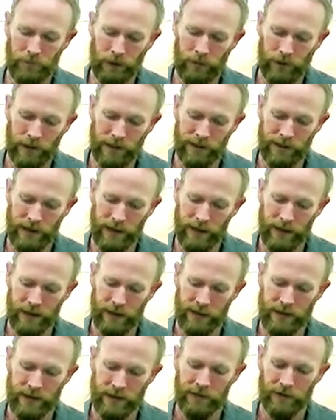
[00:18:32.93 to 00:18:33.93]
But it's not
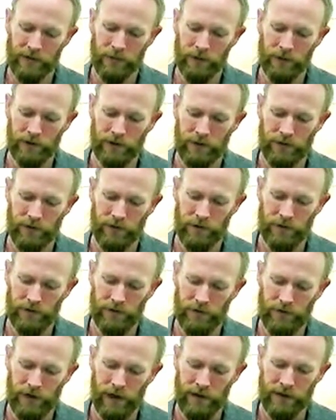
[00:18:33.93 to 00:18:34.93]
inconceivable for
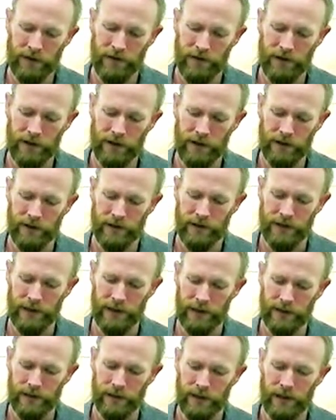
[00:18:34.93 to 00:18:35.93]
fine structures,
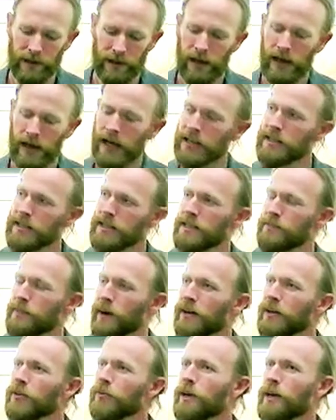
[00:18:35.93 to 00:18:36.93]
actually. Actually,
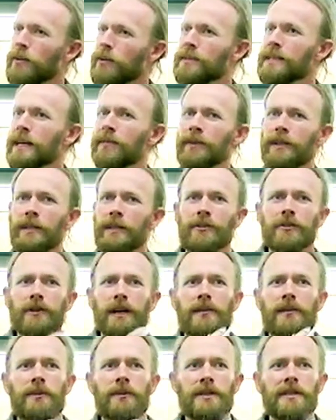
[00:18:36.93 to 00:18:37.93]
spider webs have
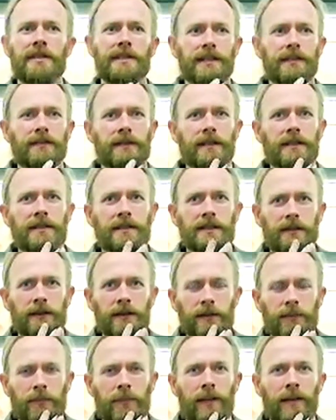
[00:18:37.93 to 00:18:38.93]
incredible stiffness to
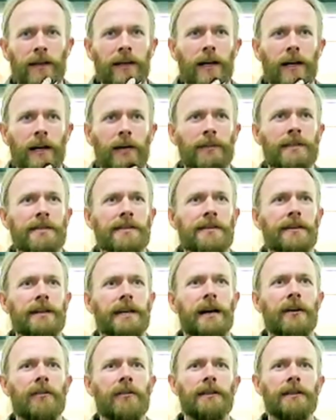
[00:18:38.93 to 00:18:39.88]
them, considering how